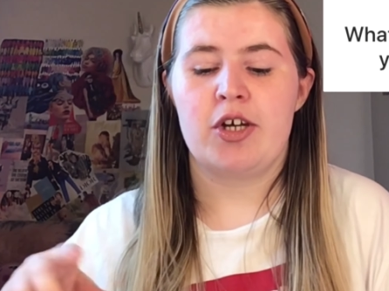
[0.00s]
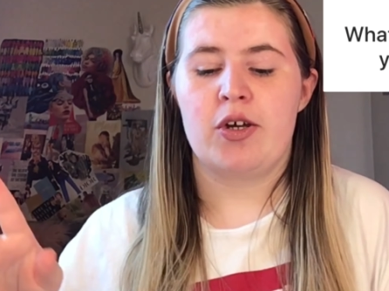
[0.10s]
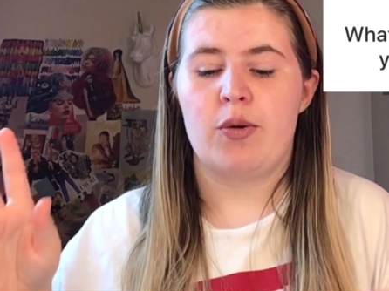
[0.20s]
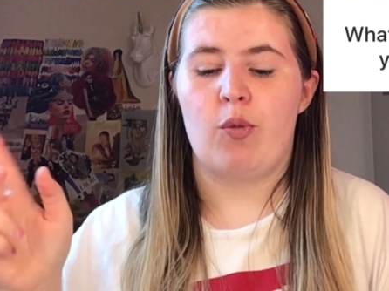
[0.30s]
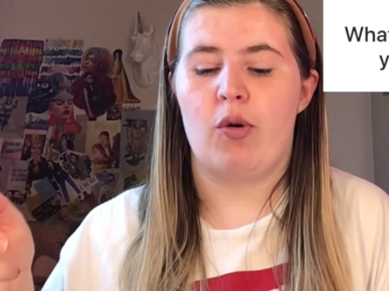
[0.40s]

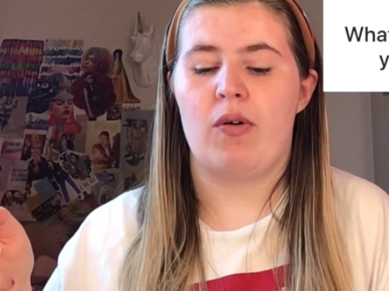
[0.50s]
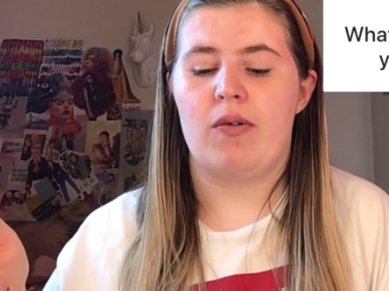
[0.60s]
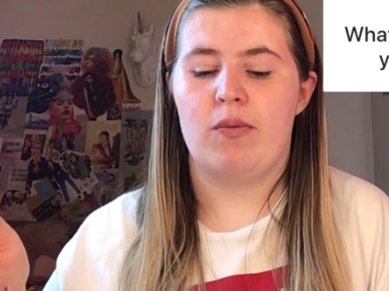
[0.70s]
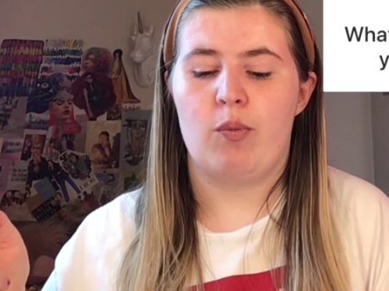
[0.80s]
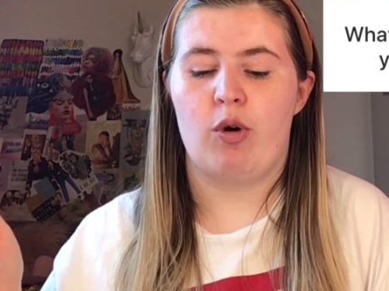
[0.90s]
What,
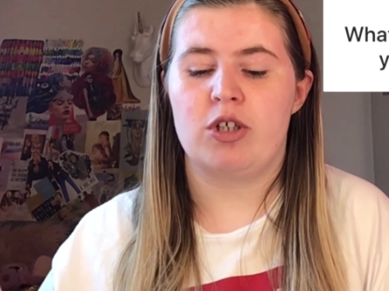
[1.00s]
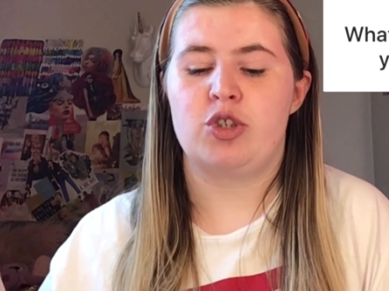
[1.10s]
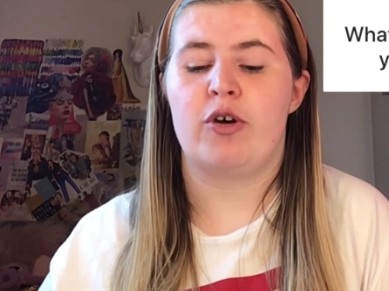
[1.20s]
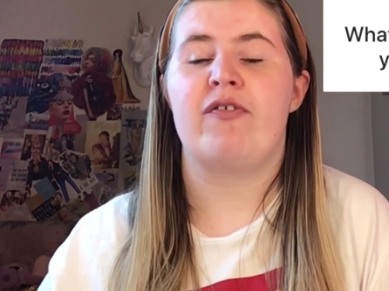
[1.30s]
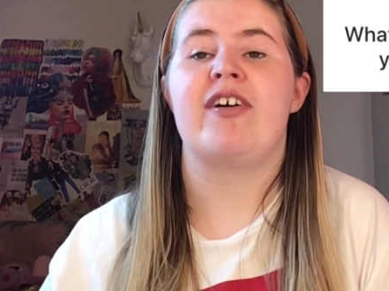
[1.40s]
what's
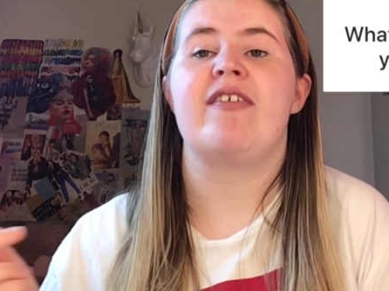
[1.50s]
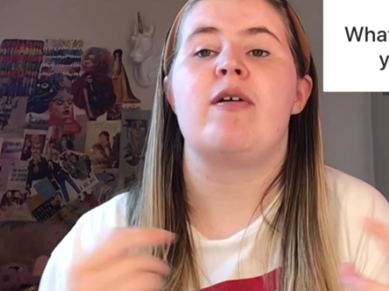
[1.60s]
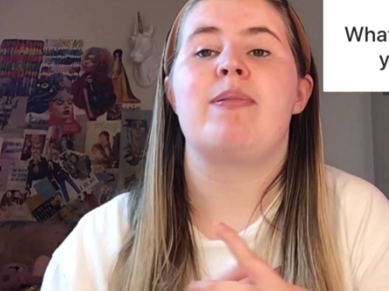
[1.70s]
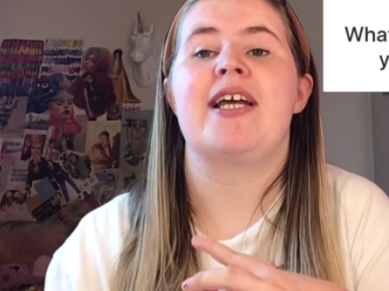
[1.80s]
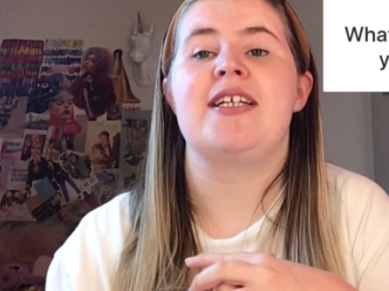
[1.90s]
your favourite
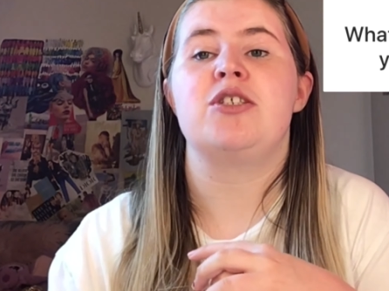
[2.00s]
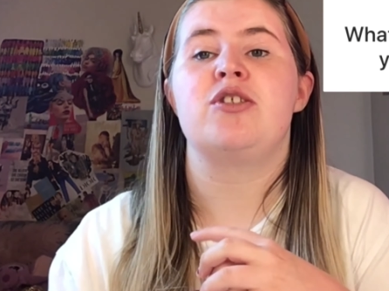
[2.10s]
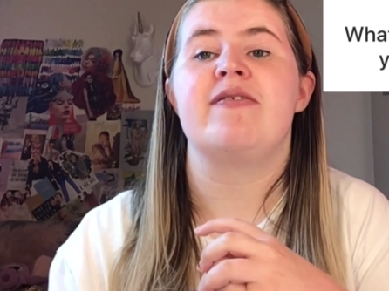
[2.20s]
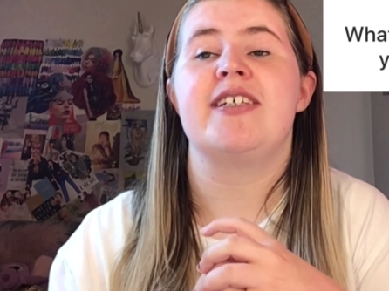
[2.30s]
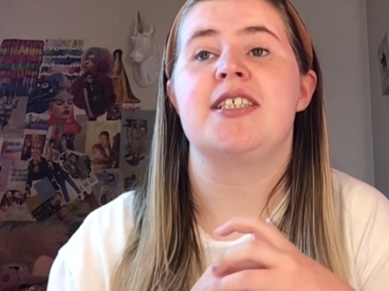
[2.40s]
place to
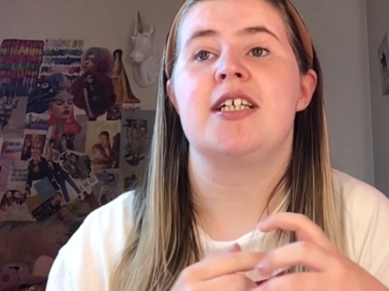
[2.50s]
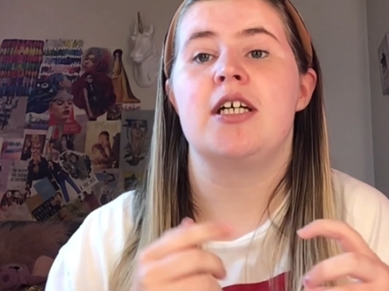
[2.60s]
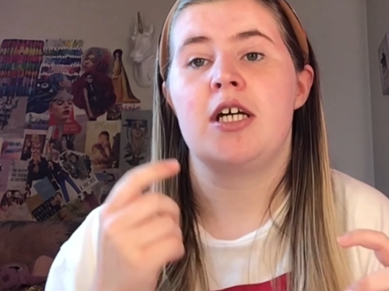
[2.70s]
visit?